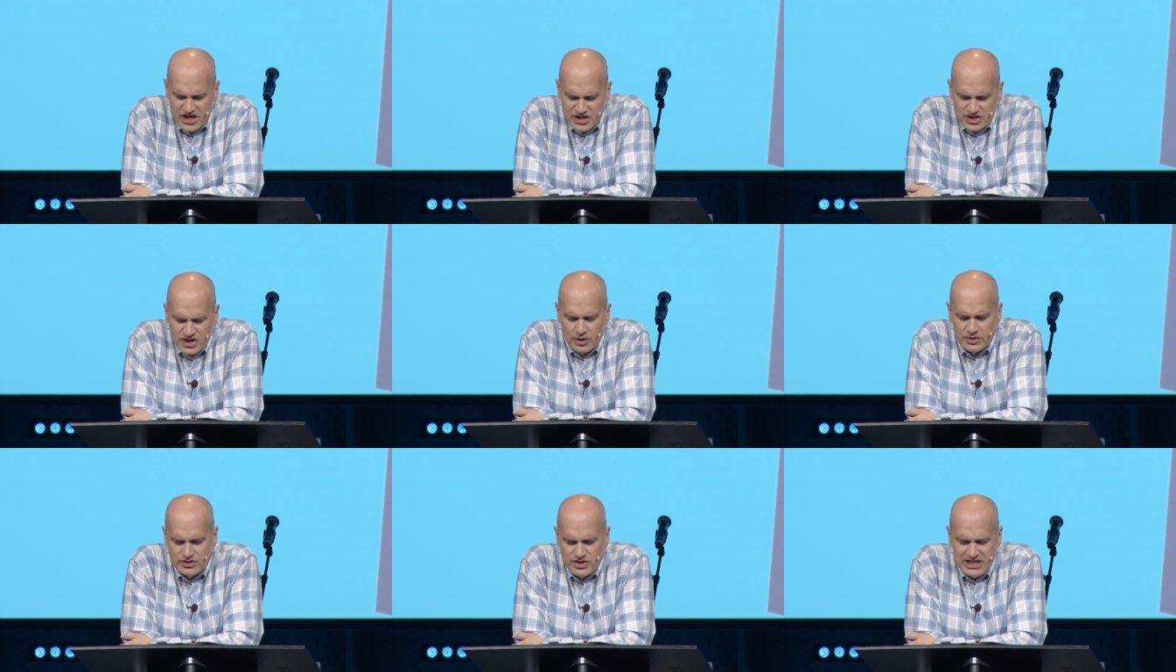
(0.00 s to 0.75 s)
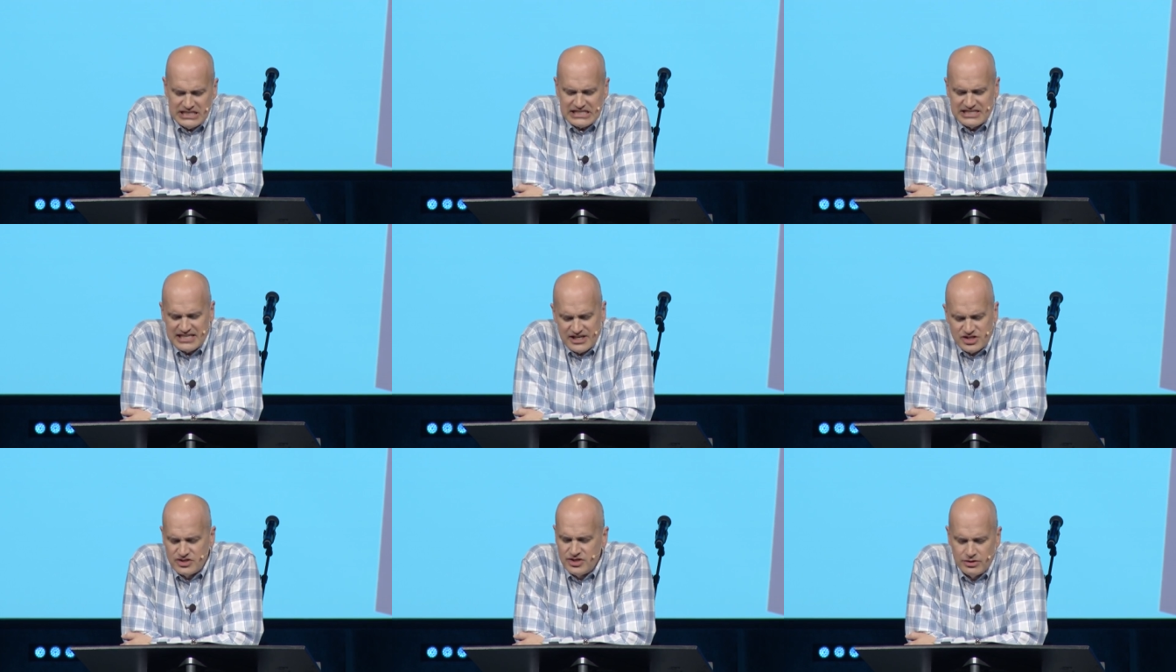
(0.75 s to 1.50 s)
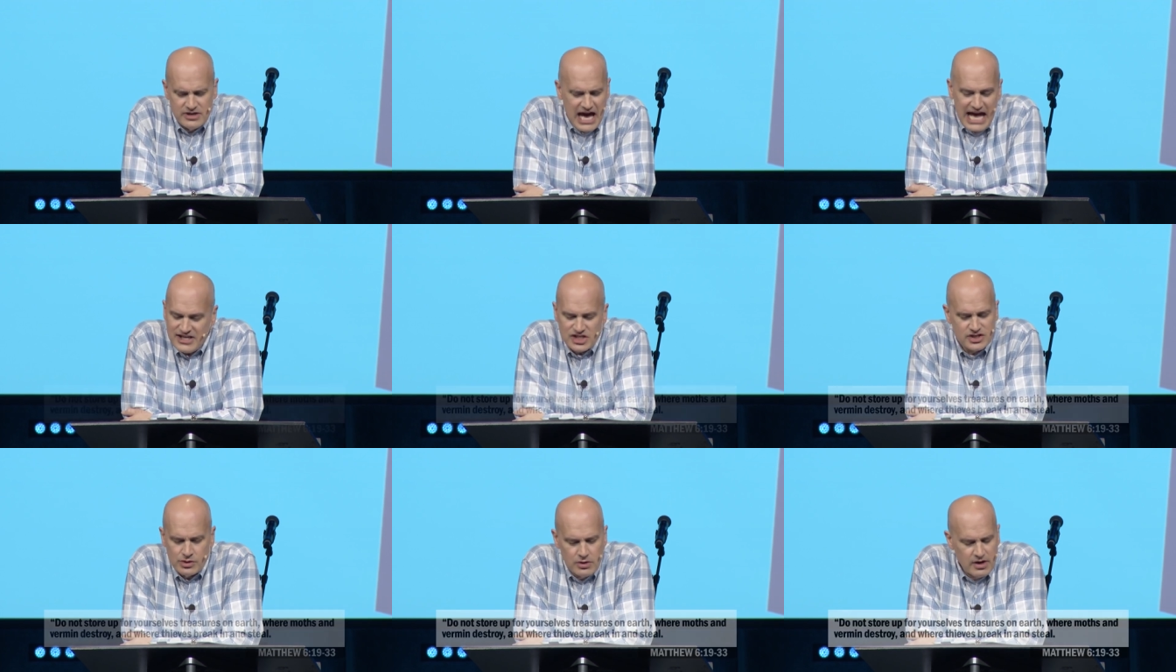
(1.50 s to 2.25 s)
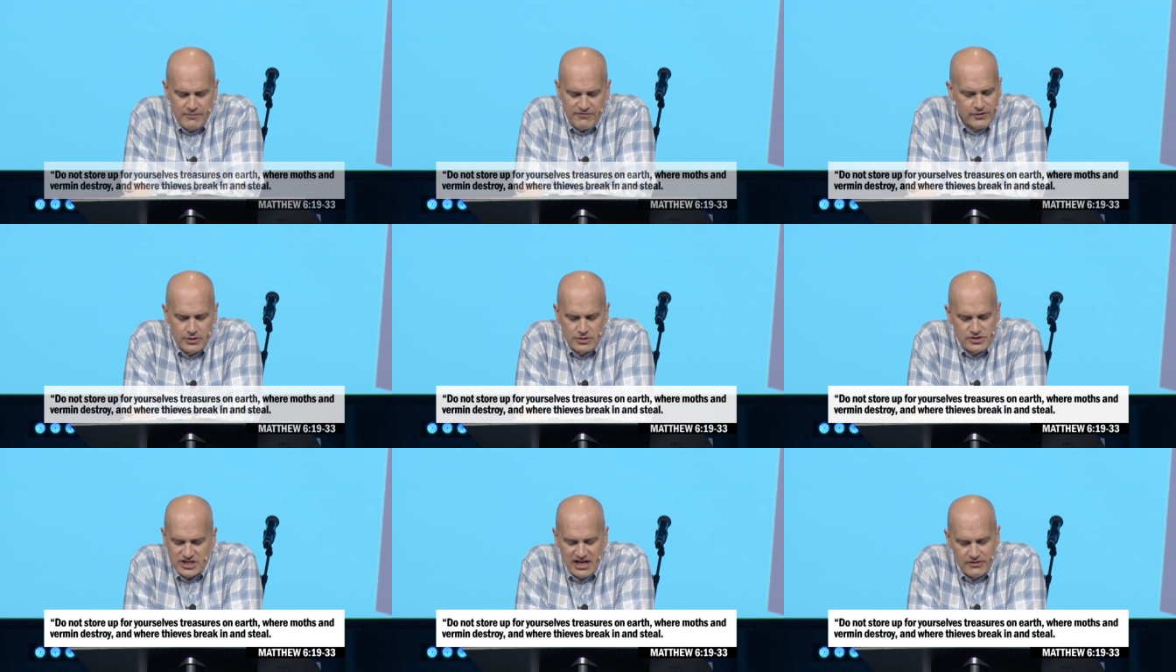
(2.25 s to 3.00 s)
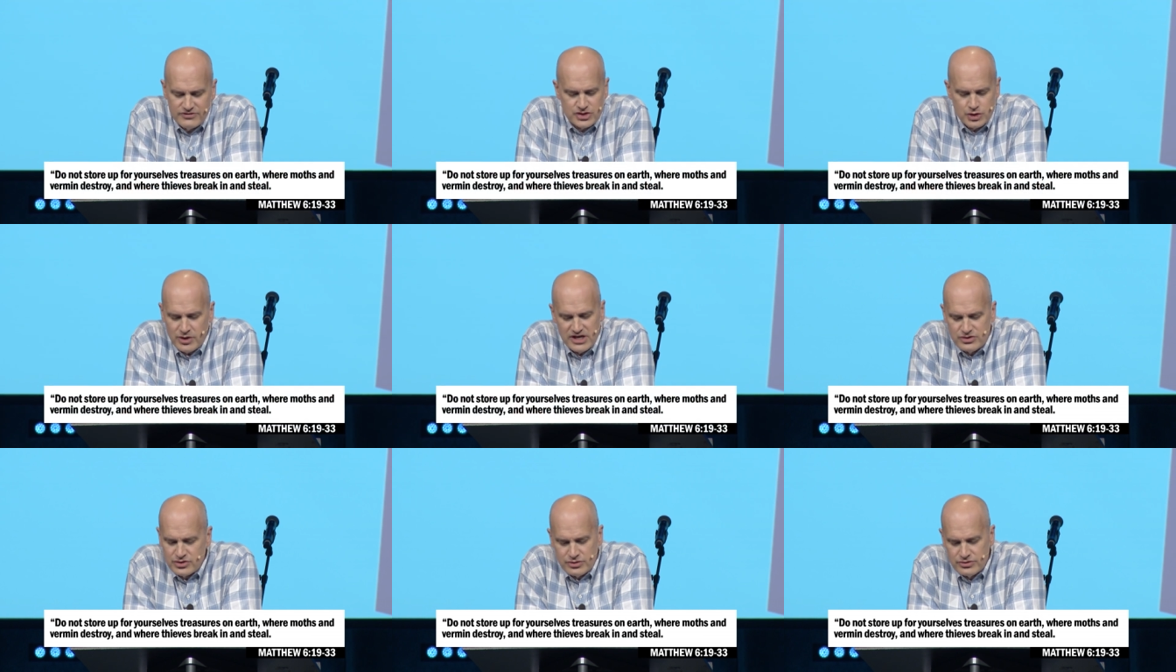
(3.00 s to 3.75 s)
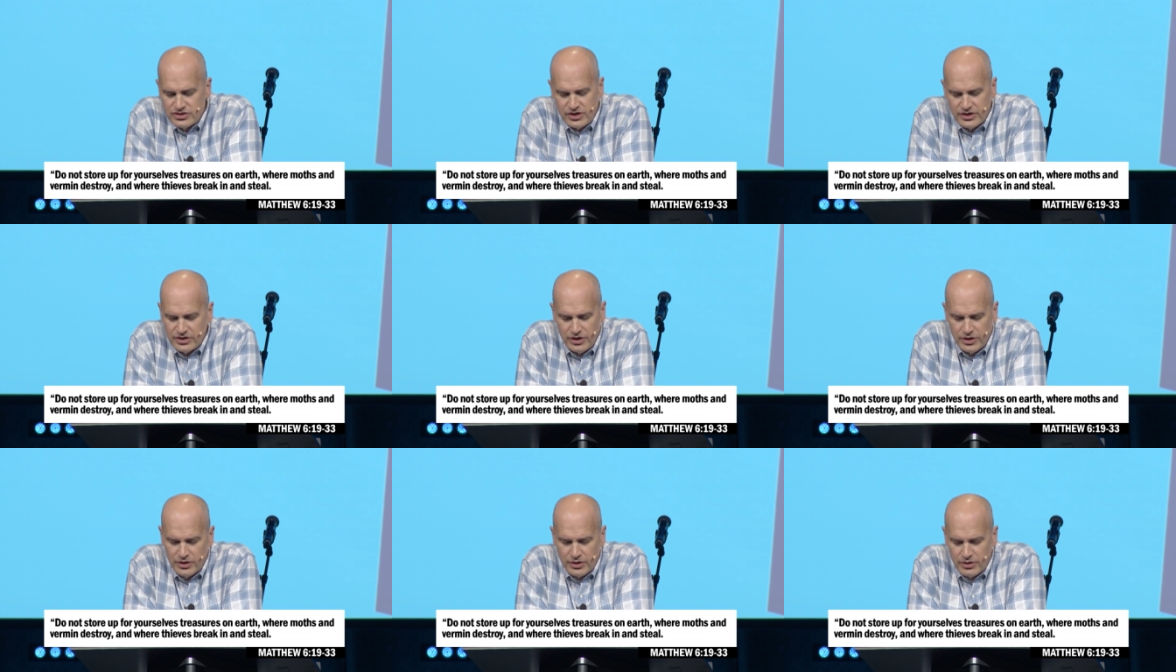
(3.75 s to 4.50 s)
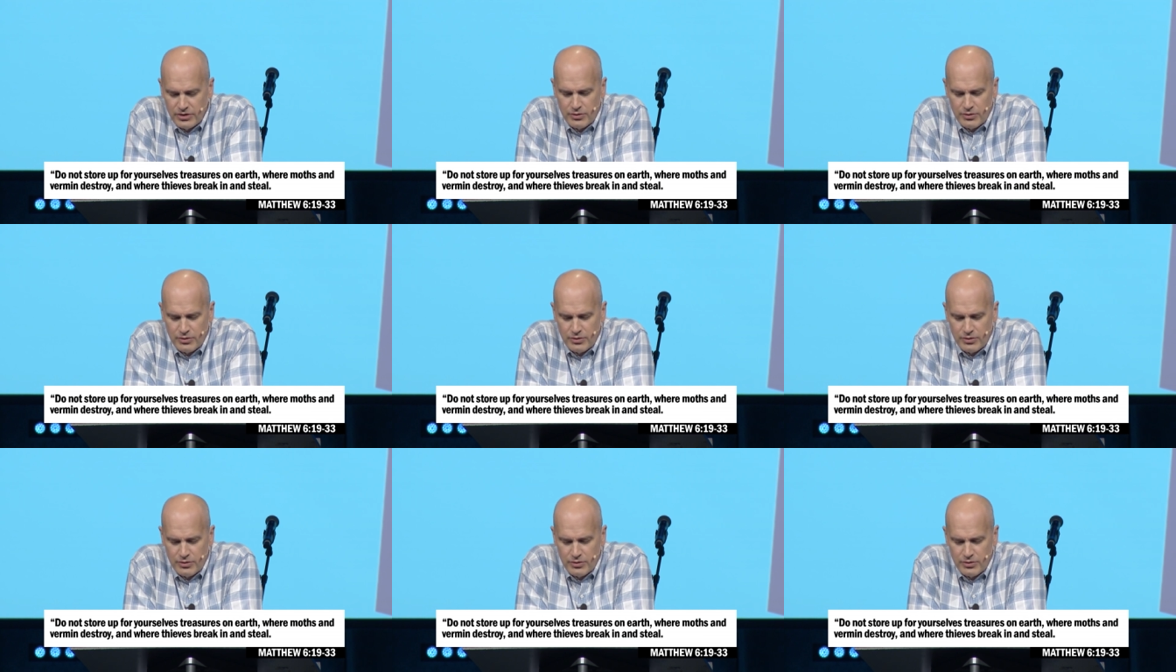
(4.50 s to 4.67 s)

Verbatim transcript: So Jesus says, "Do not store up for yourselves treasures on earth,